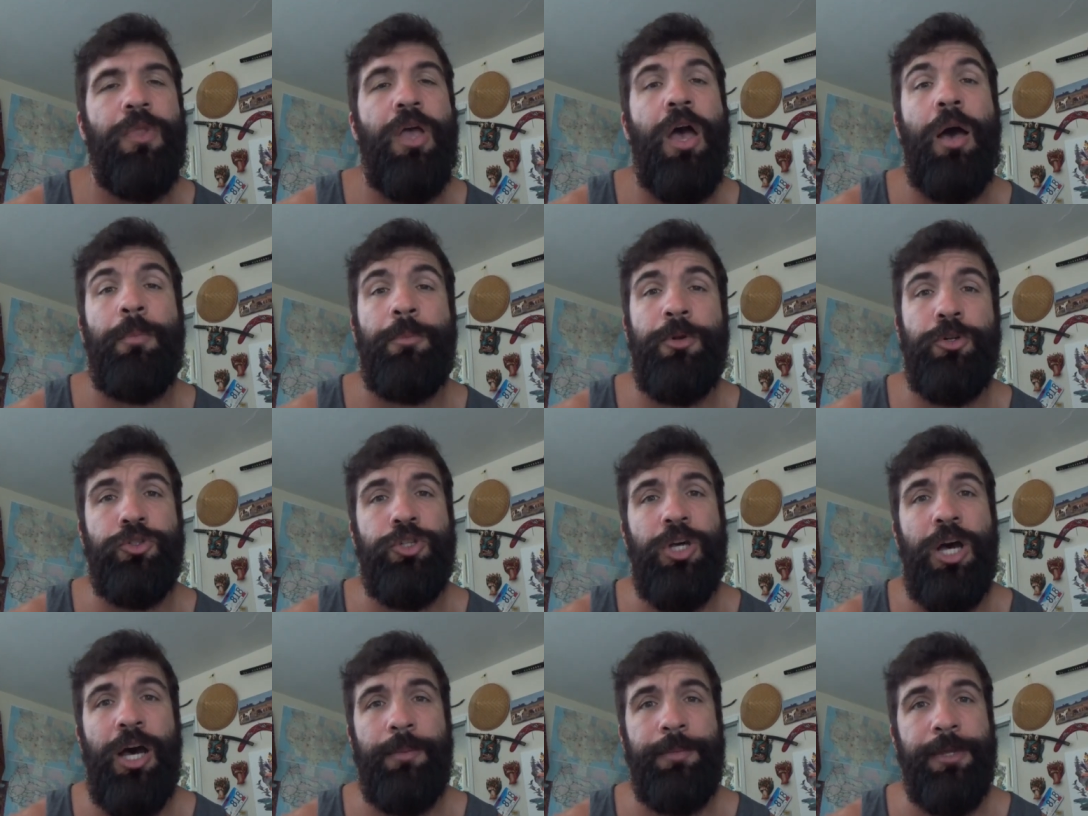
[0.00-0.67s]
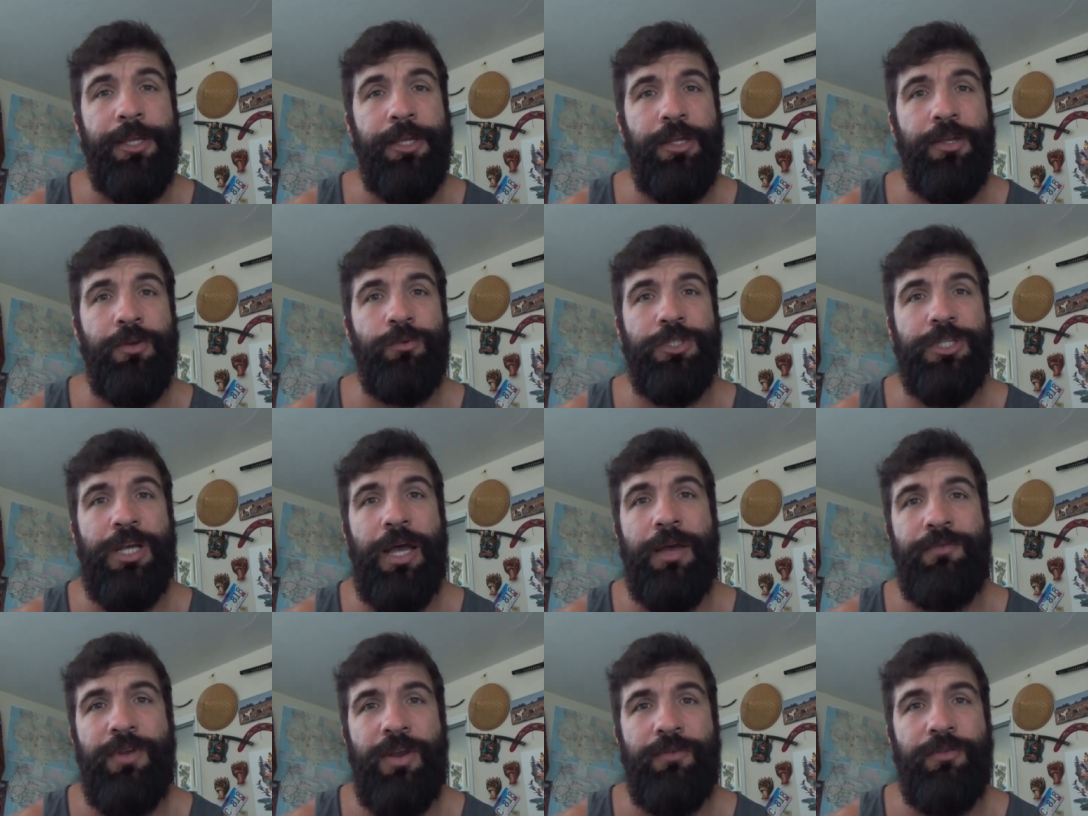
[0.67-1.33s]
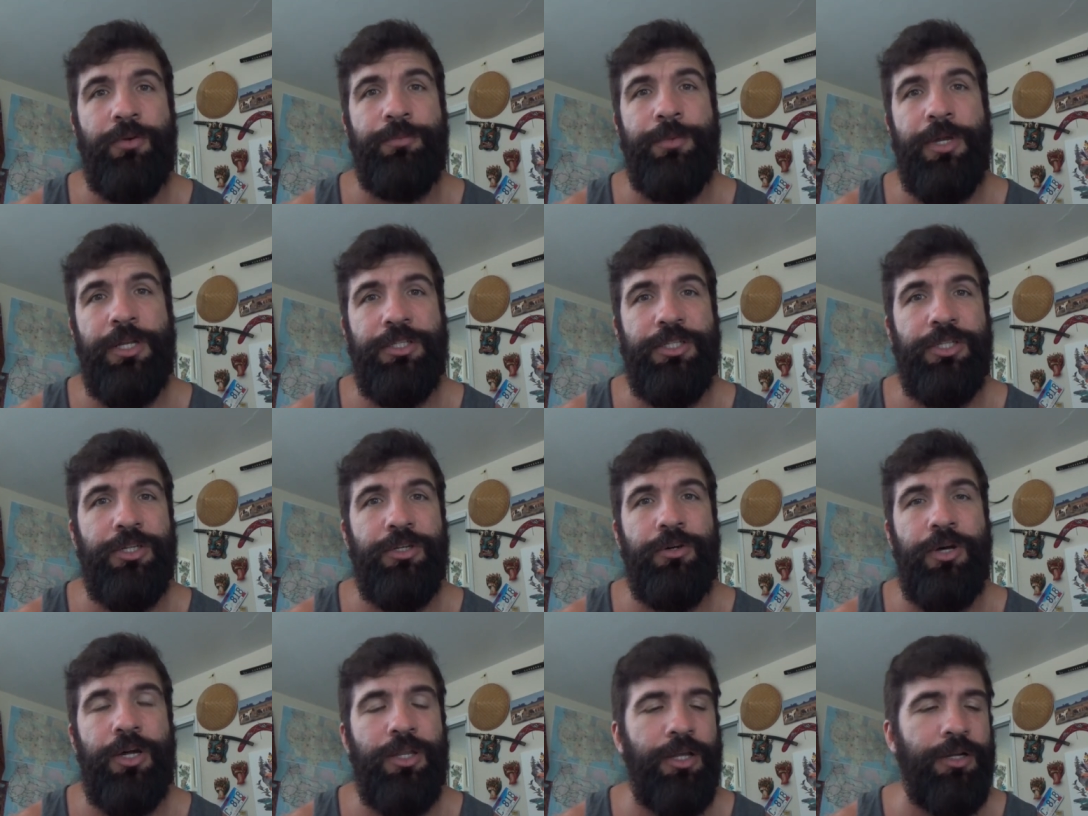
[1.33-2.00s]
Abu Dhabi, which I've never been
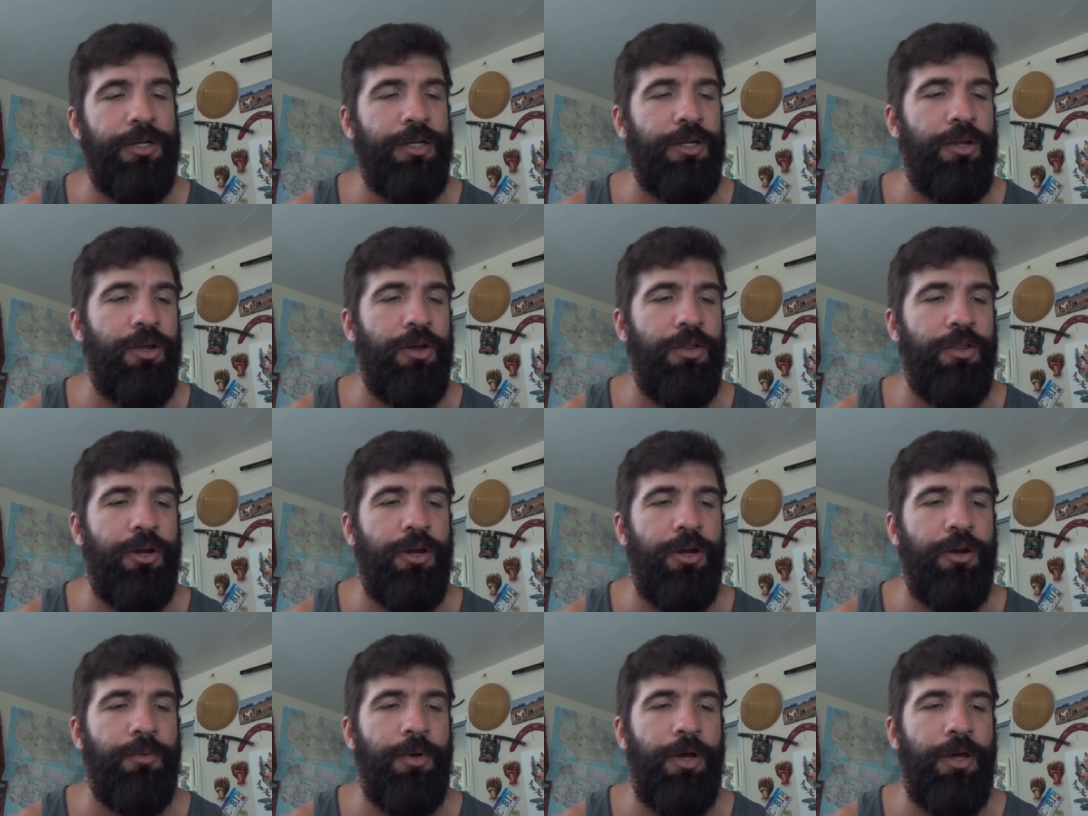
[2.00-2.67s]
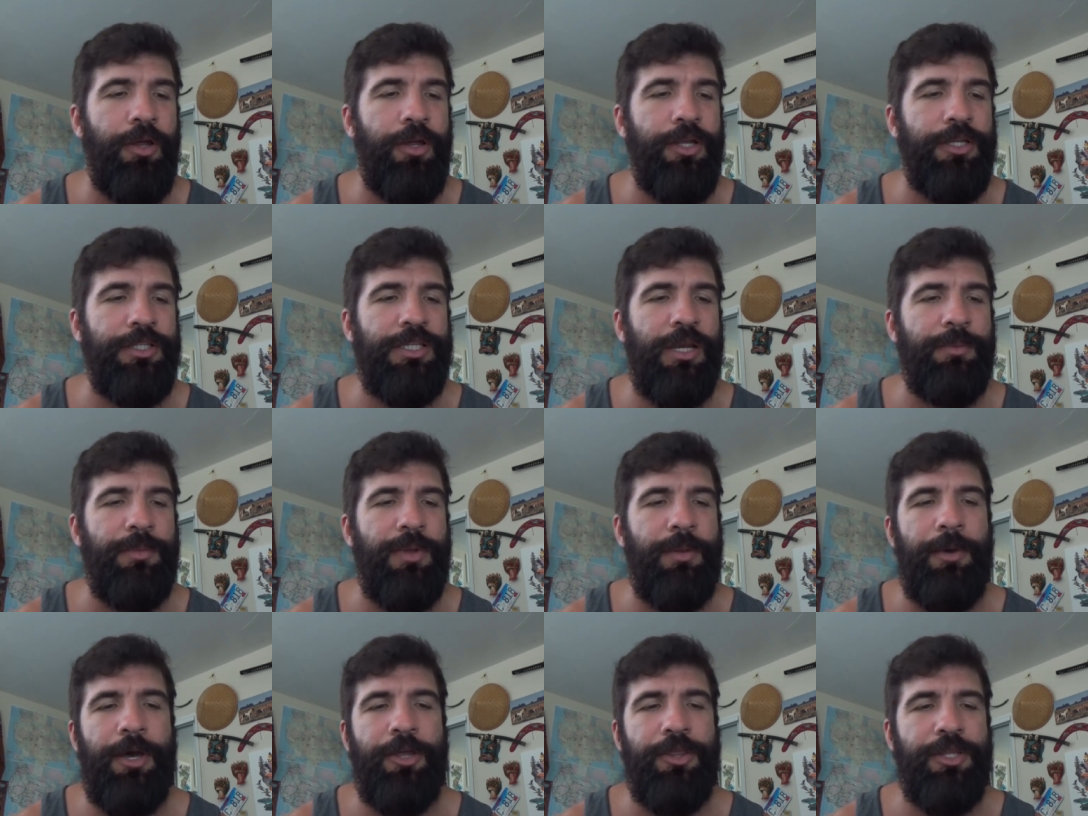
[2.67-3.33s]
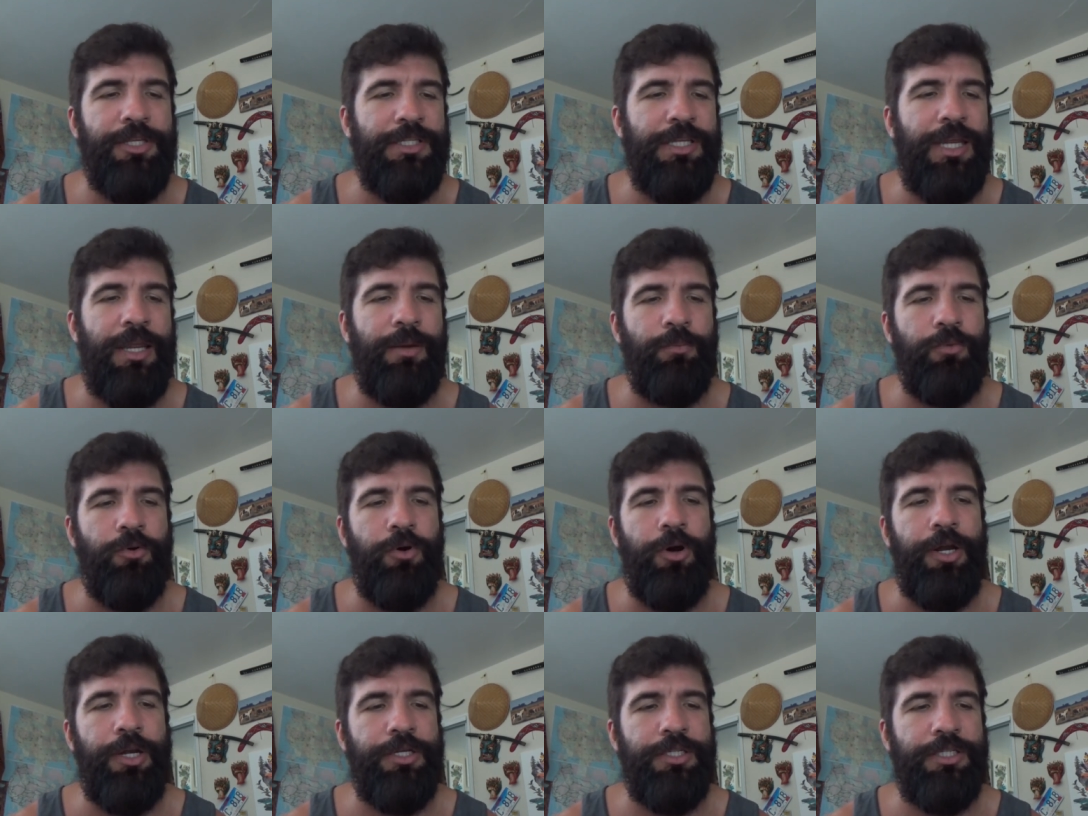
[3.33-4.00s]
to. I'd like to go there, but it's going to be about the same
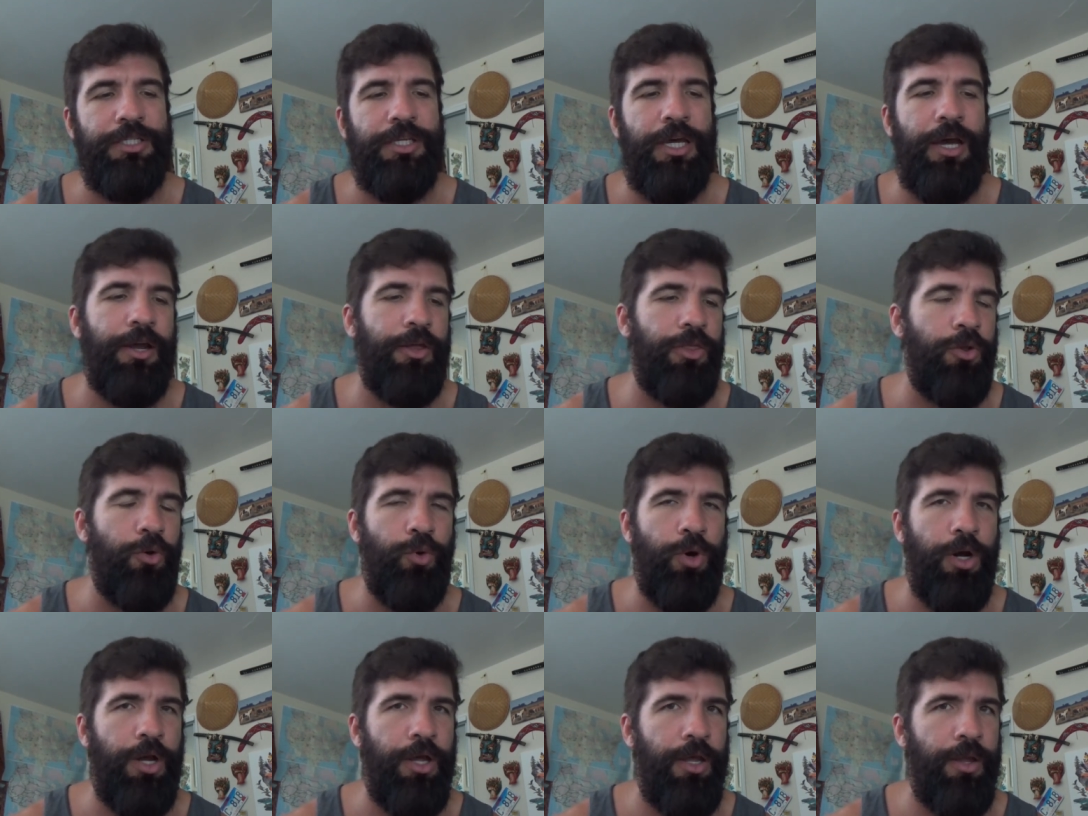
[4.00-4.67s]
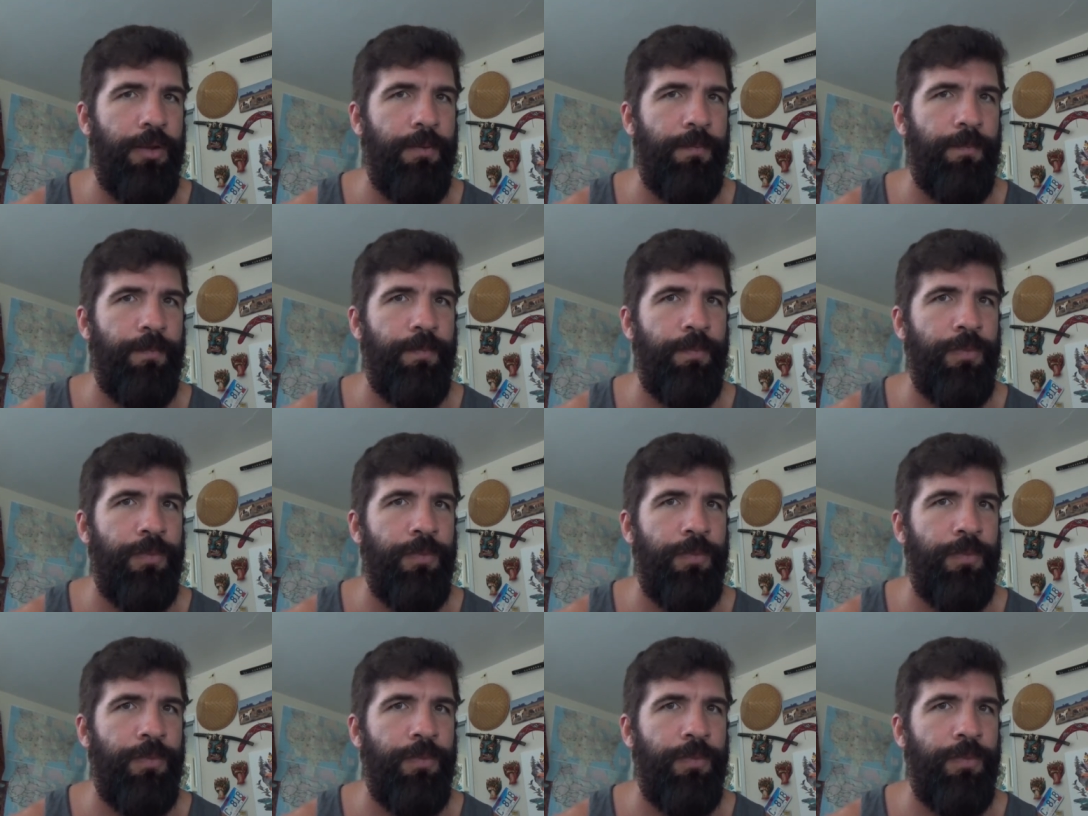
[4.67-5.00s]
price either way.